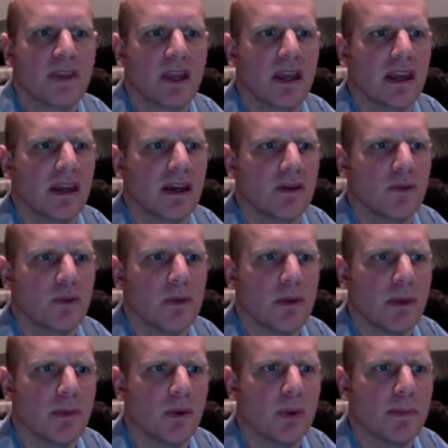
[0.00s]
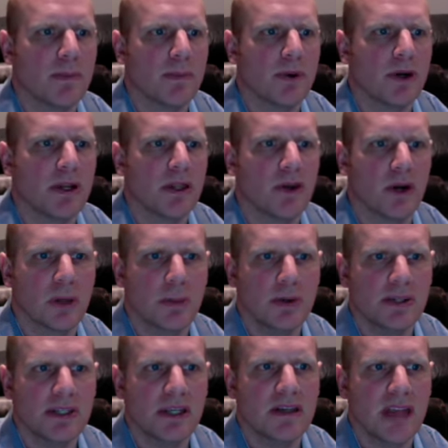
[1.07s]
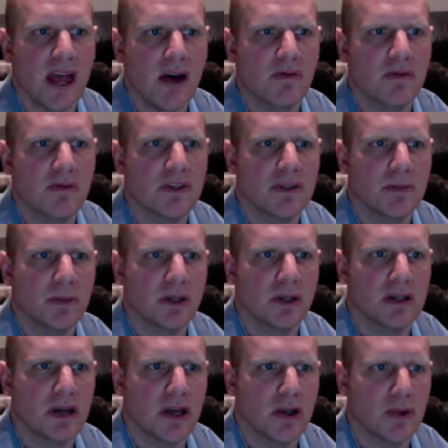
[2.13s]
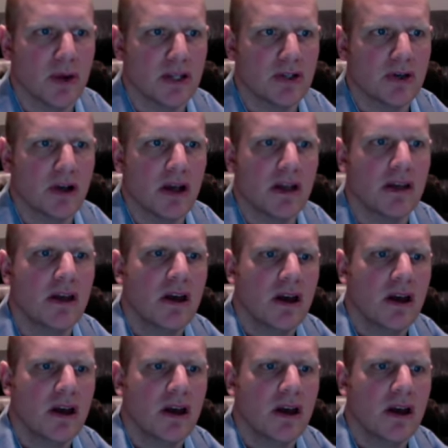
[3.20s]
And remember, we put 30% down for this $1 million restaurant,